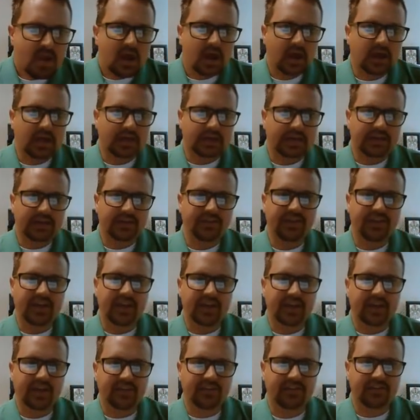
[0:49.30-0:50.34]

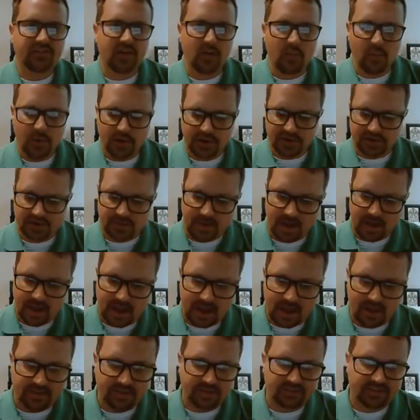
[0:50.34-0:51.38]
So we're going to talk about
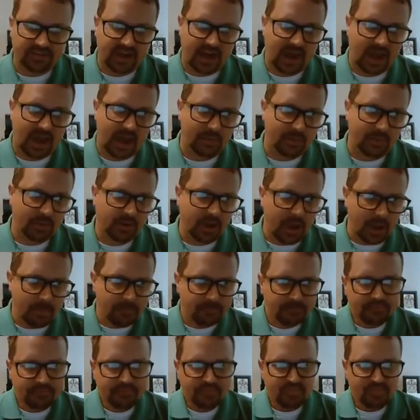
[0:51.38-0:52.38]
how this can happen, okay?